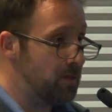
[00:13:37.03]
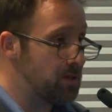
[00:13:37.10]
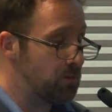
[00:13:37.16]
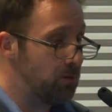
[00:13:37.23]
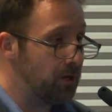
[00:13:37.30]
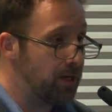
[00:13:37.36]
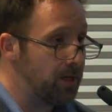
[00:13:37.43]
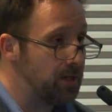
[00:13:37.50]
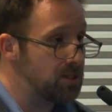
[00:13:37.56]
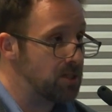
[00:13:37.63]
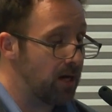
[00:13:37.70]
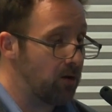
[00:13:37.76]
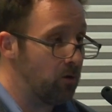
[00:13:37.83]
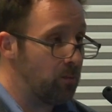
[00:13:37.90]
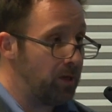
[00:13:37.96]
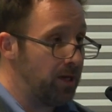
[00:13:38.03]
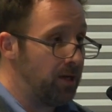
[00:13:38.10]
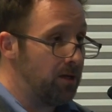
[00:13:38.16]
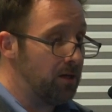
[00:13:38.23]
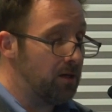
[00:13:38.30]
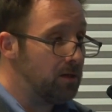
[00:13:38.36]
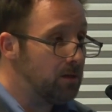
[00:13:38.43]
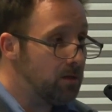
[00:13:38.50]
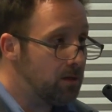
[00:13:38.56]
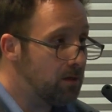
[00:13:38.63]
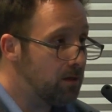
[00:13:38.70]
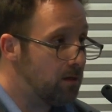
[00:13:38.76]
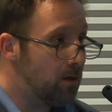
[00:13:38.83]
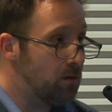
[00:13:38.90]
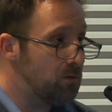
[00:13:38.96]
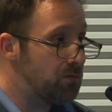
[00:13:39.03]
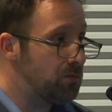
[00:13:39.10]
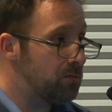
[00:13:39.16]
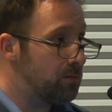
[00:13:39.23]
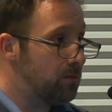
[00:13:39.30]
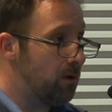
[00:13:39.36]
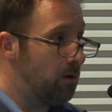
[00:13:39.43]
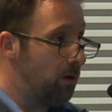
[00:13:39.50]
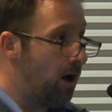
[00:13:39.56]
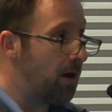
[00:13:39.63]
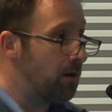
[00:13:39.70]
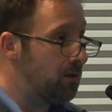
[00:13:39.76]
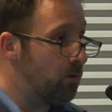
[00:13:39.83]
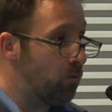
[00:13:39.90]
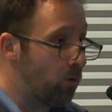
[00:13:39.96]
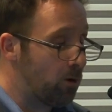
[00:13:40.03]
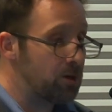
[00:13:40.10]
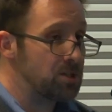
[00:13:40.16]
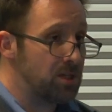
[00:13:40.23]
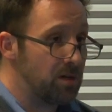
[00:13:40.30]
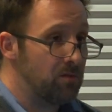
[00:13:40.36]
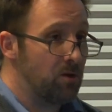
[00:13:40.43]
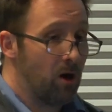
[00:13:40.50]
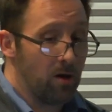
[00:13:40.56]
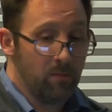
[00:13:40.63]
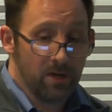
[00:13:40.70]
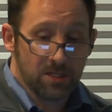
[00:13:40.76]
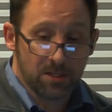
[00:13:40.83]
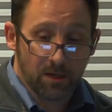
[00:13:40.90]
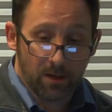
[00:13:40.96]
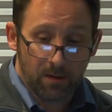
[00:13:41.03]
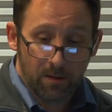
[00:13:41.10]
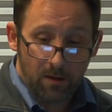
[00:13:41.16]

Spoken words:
It's really an encyclopedia of a lot of the works that have gone missing.